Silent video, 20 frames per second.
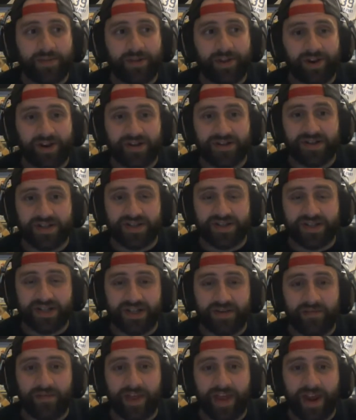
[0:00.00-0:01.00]
players on this
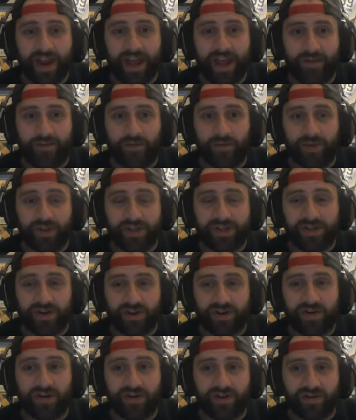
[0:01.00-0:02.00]
team that have really
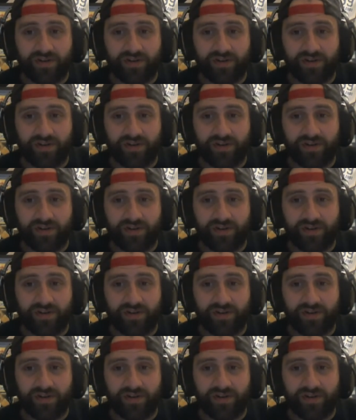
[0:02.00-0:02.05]
turned